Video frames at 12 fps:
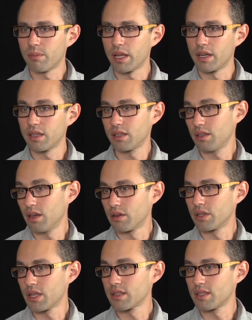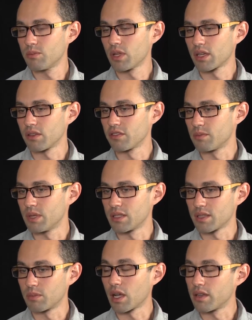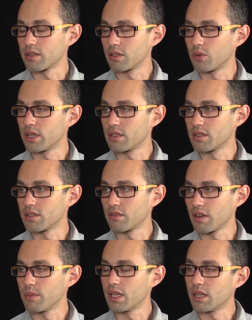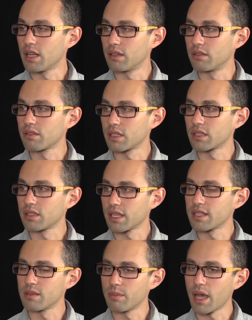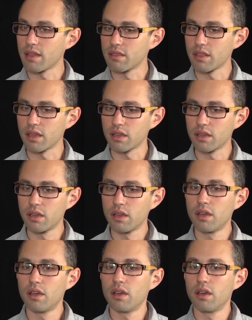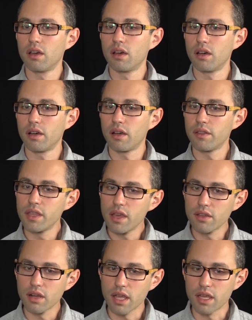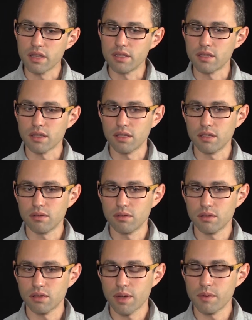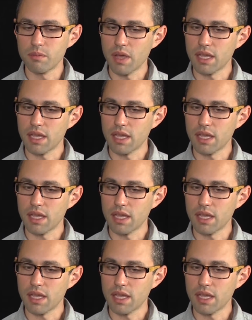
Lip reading: But, you know, it does seem like there's been some consequences from it, and I don't think that that's a bad thing. On the other hand, coming